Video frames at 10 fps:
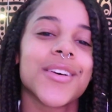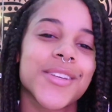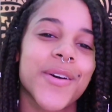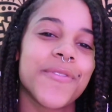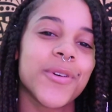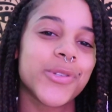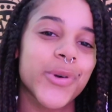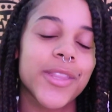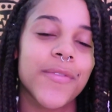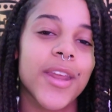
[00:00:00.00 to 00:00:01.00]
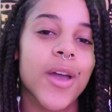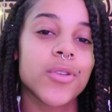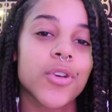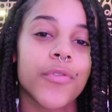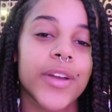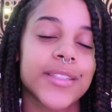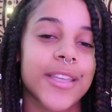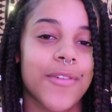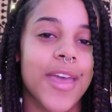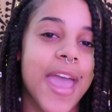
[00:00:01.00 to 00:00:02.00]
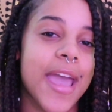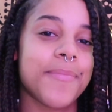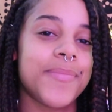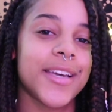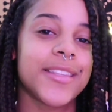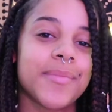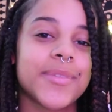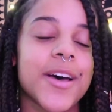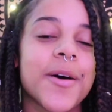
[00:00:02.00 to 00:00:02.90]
Also, if you enjoyed the video, don't forget to give it a big thumbs